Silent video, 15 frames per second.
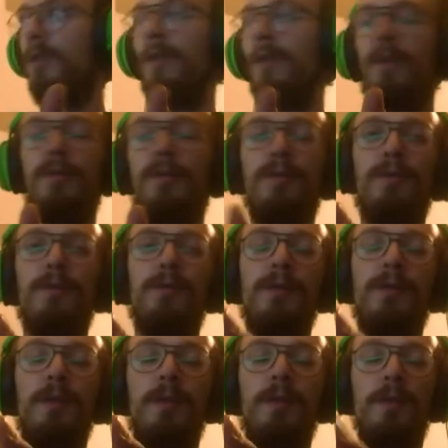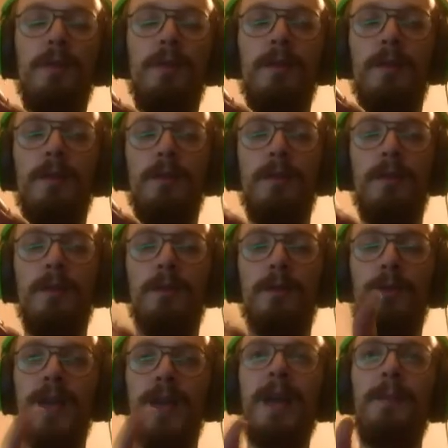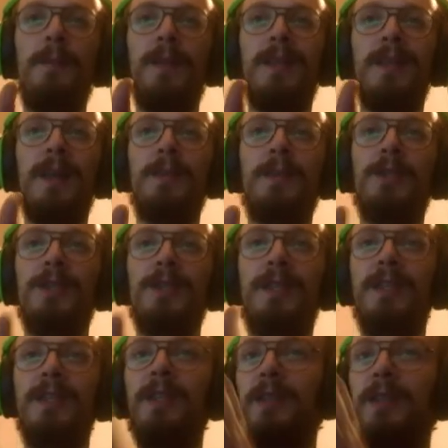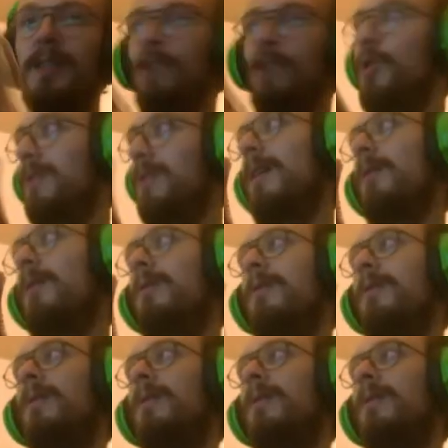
nerf to the AP damage that he dishes out.